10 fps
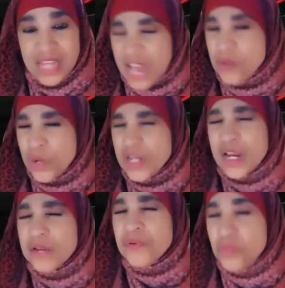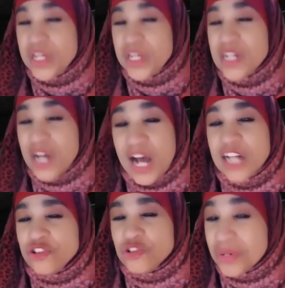And whenever we
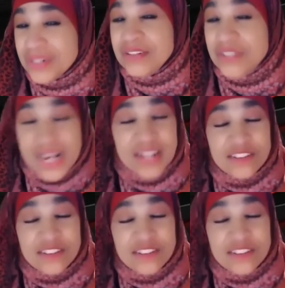contradict